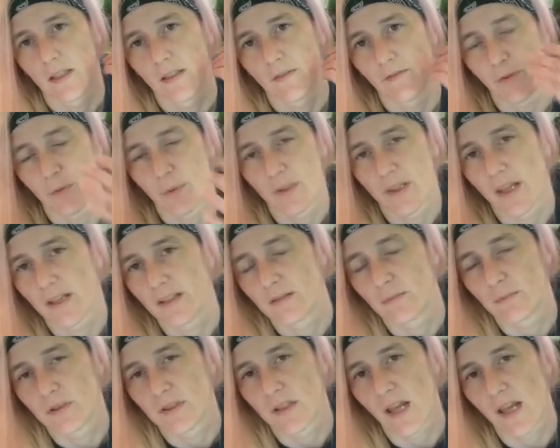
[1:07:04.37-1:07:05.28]
If you would like
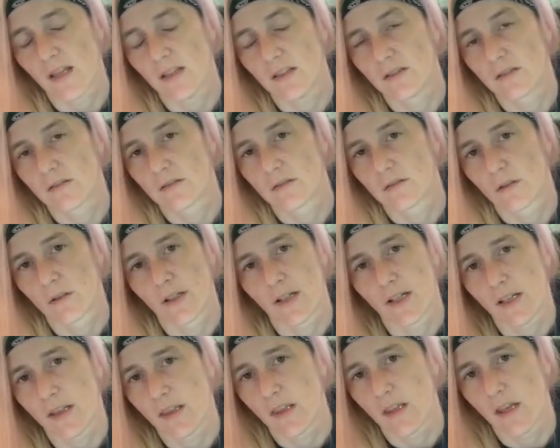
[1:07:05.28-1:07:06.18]
some snails or
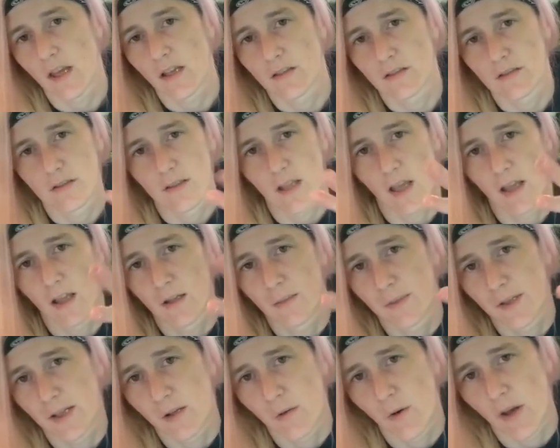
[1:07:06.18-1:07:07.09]
anything else,
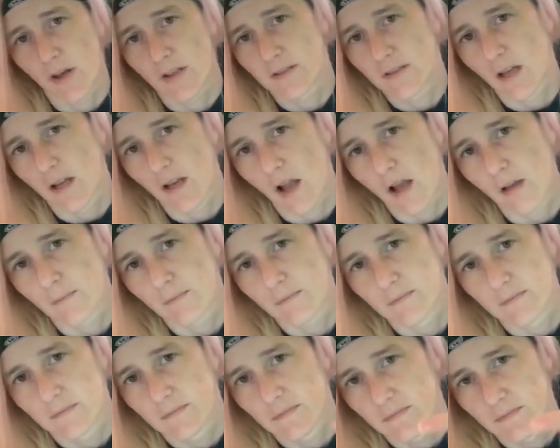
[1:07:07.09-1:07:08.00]
lrbaquatics.com.
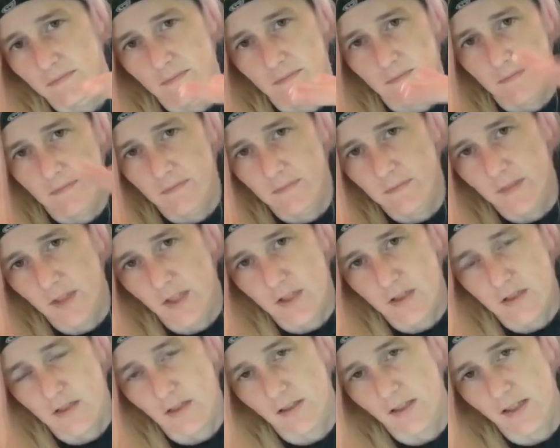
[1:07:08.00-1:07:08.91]

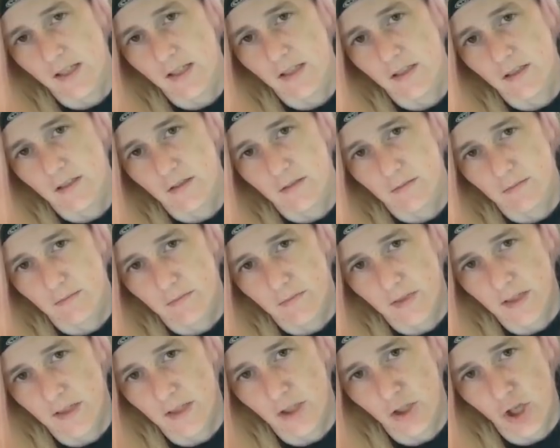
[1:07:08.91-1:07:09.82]
There's the link
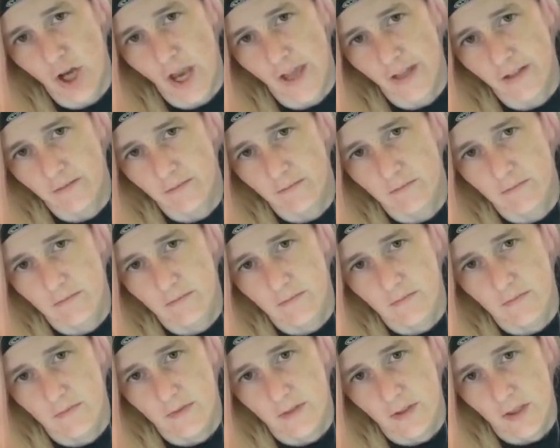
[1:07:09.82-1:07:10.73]
in the chat.
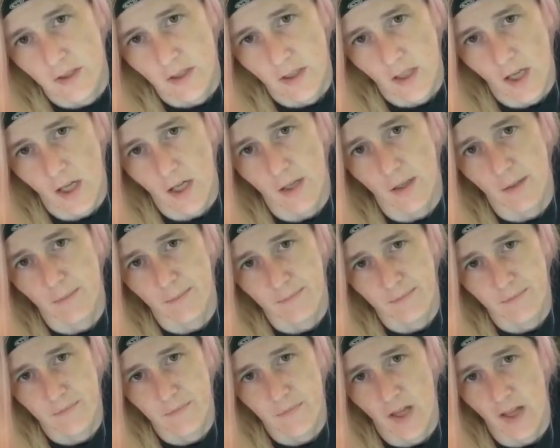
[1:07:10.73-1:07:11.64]

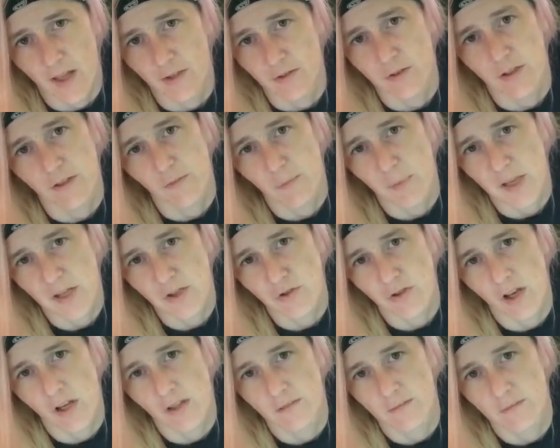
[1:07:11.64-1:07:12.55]
I also have a
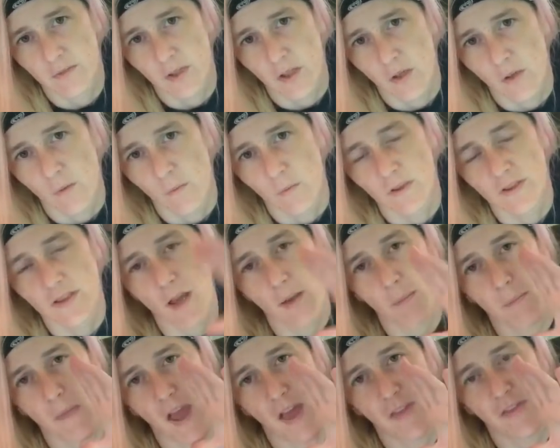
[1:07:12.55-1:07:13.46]
Patreon. What's
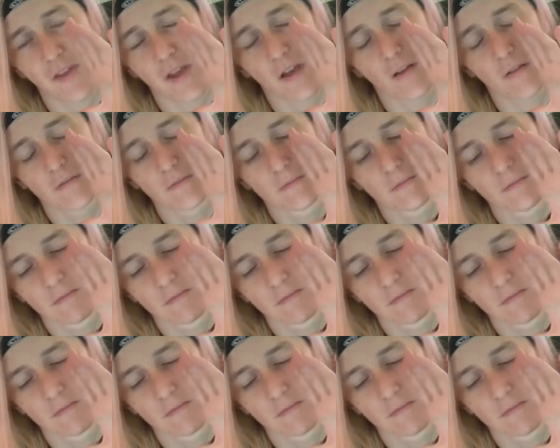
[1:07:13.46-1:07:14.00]
up, Matthew?